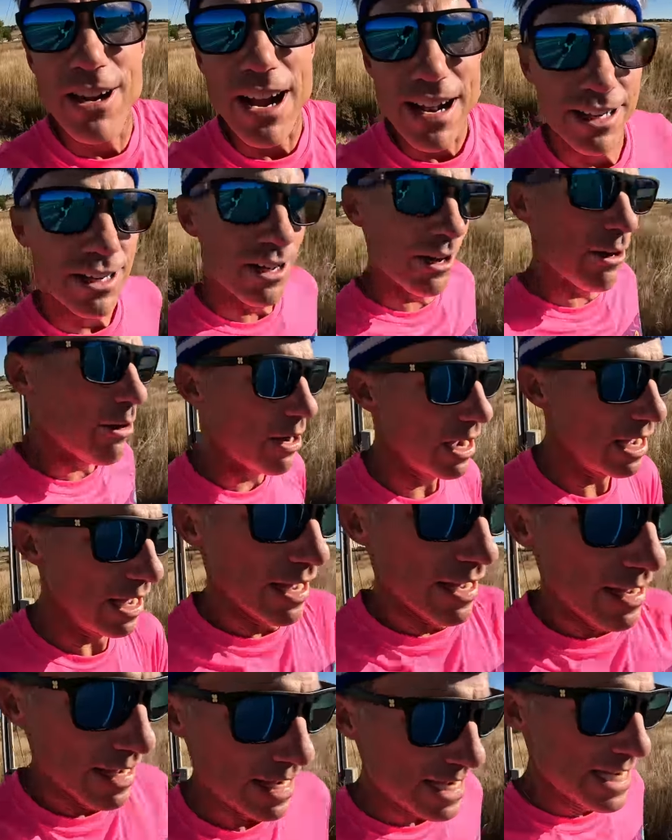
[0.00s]
try to go
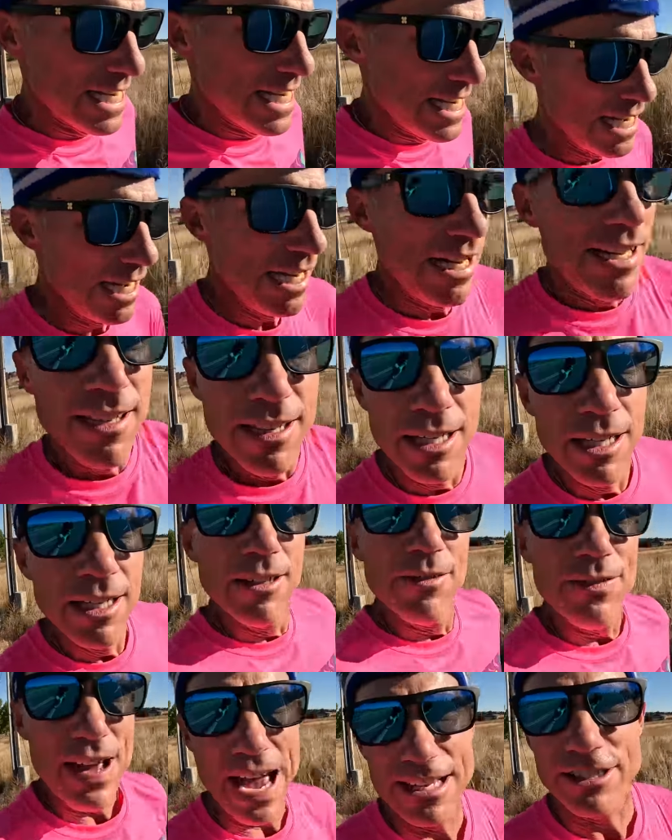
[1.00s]

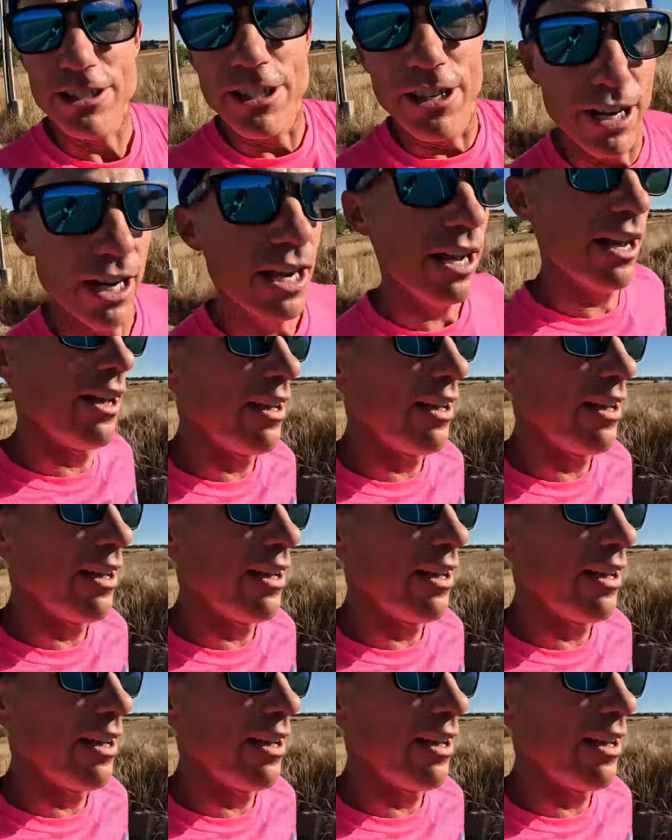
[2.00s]
faster.